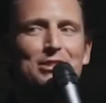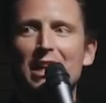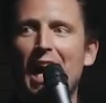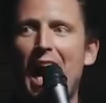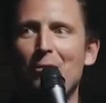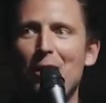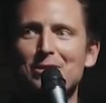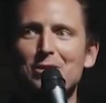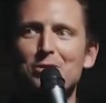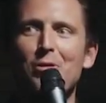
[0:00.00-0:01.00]
like, I want
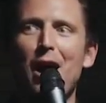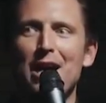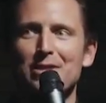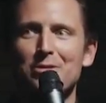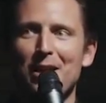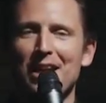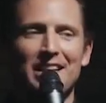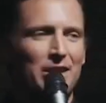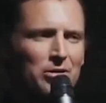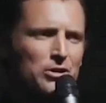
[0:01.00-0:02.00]
to twy a twig. And
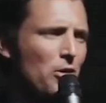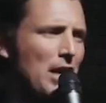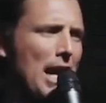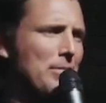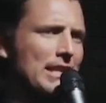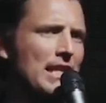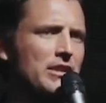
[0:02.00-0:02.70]
there was no competition.